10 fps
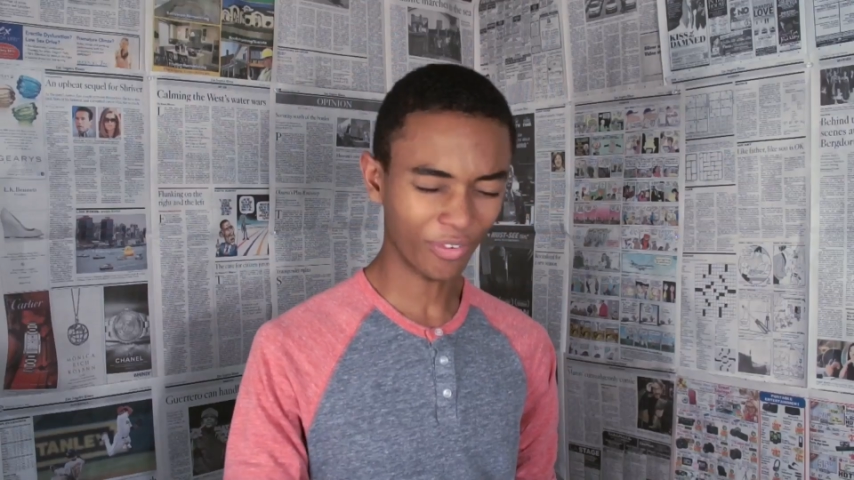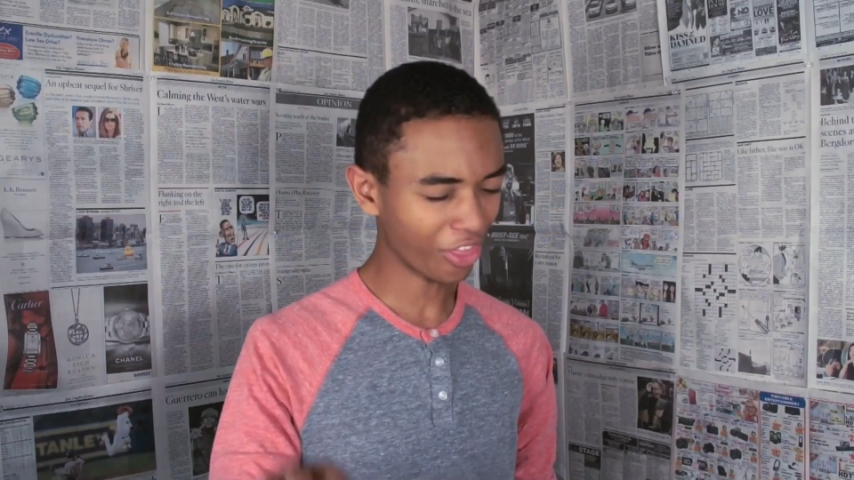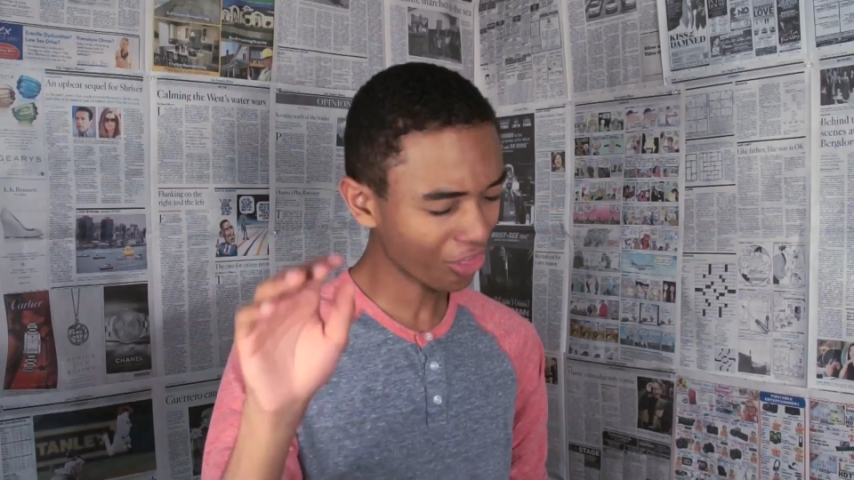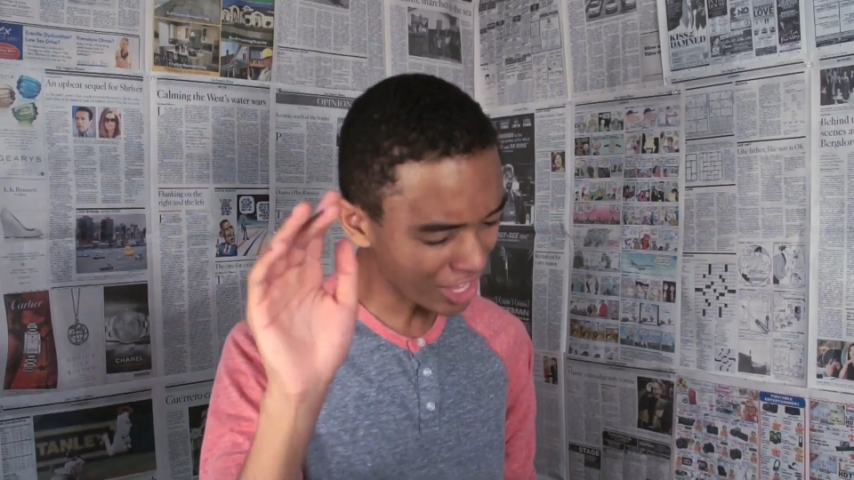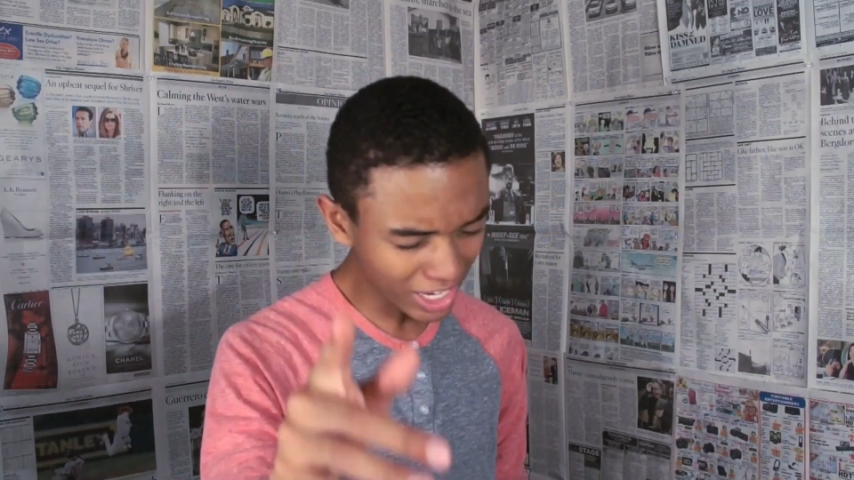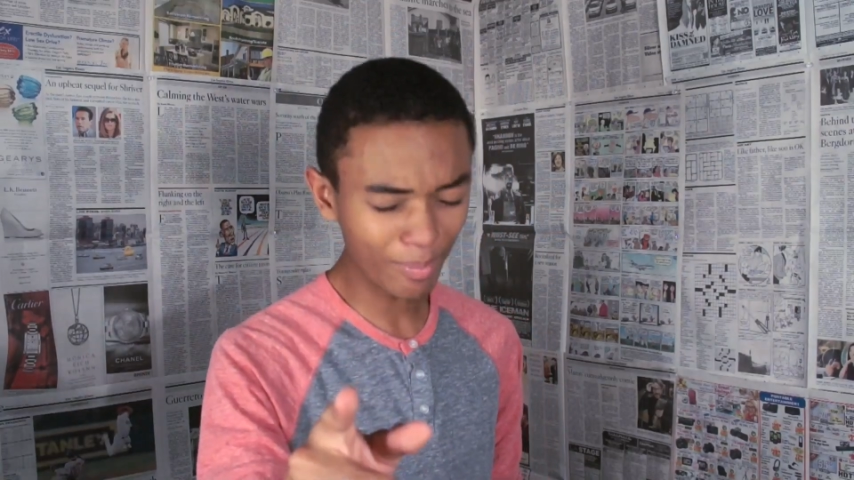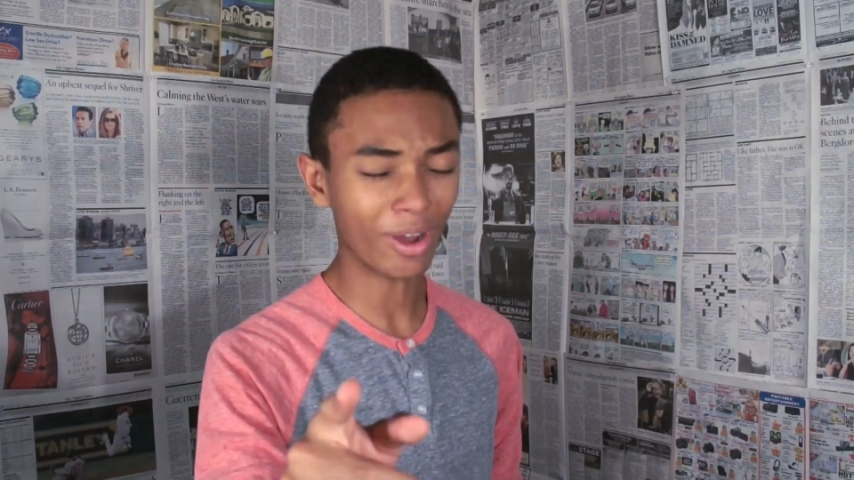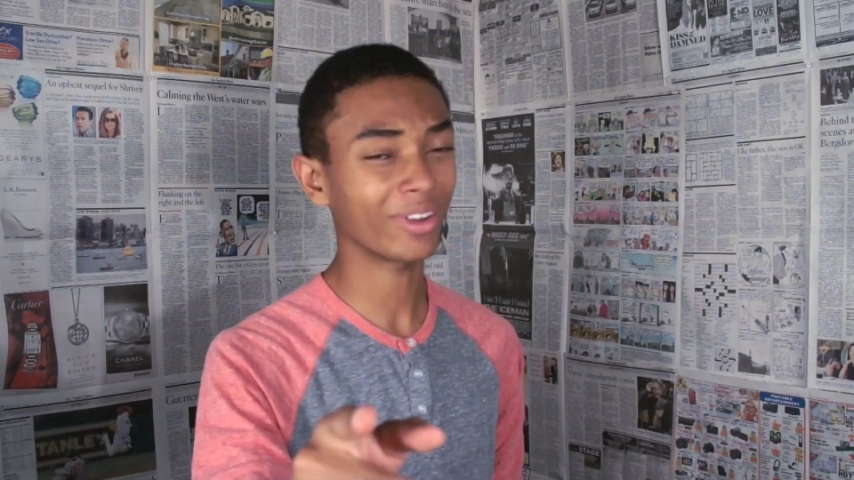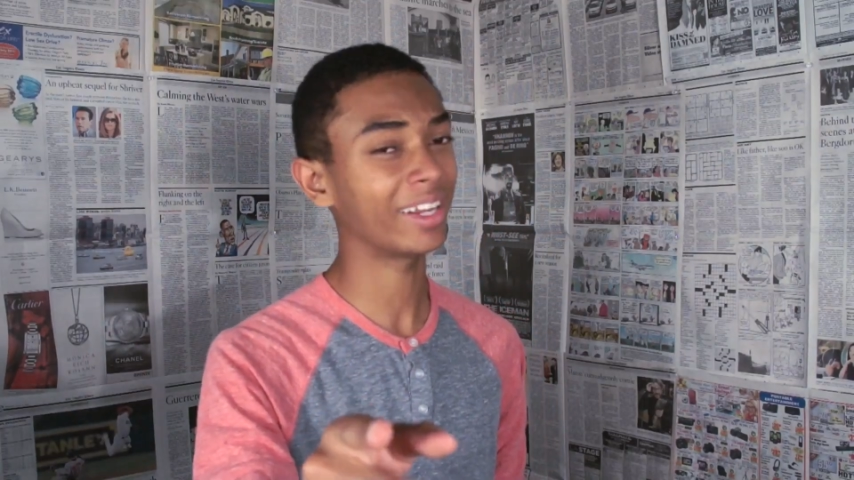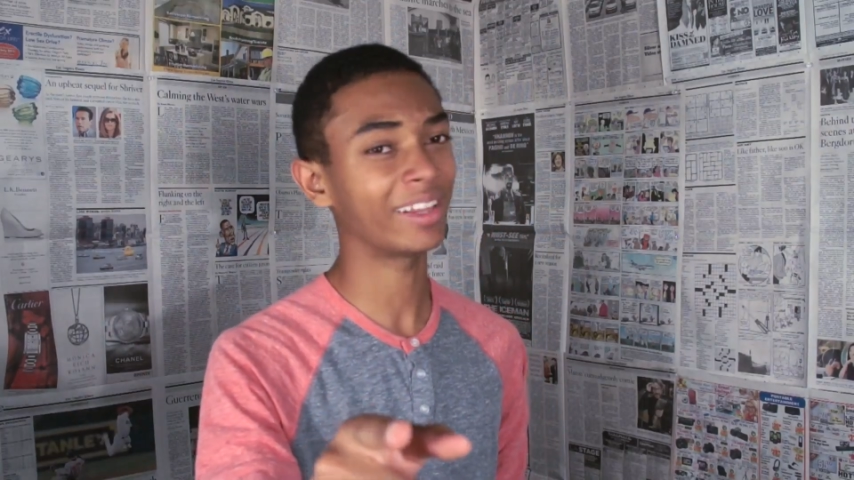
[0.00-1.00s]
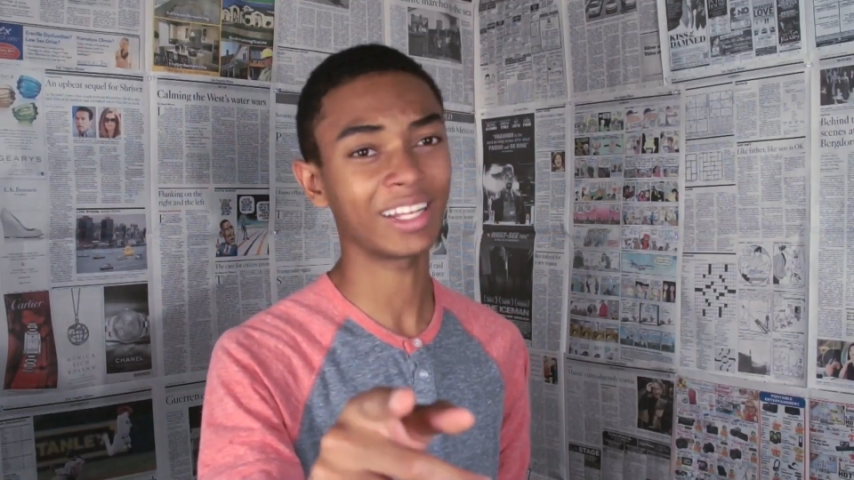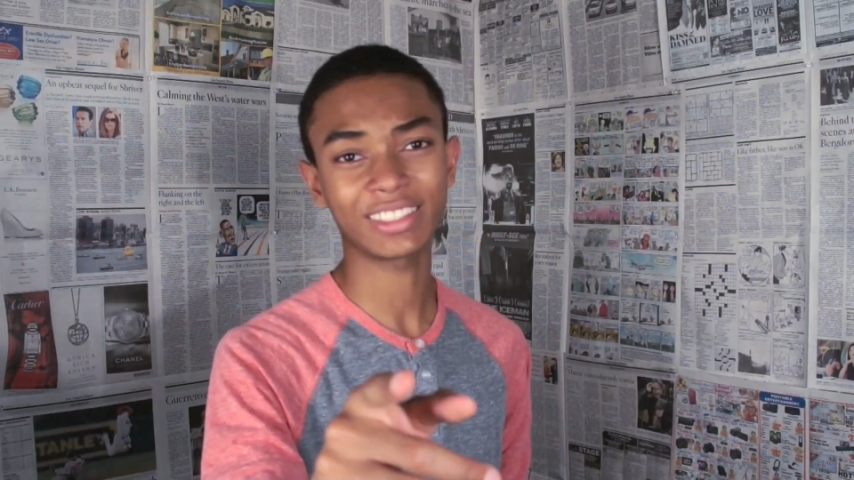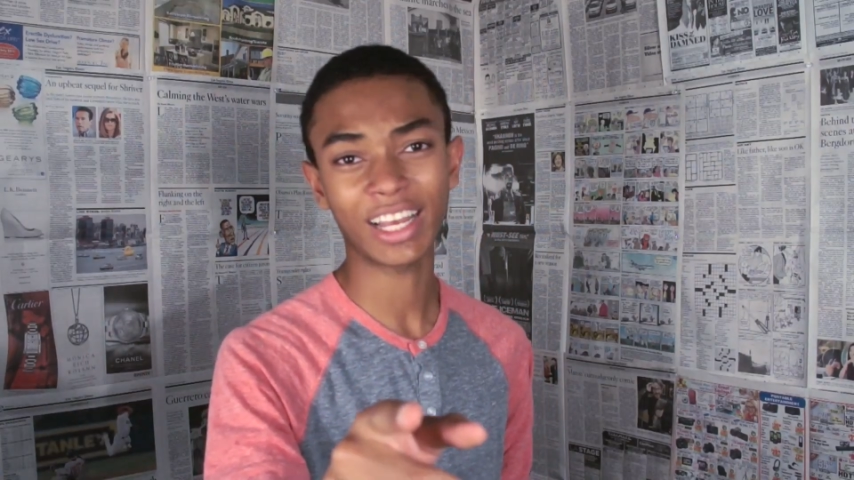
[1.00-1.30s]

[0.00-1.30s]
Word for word: you even think about getting that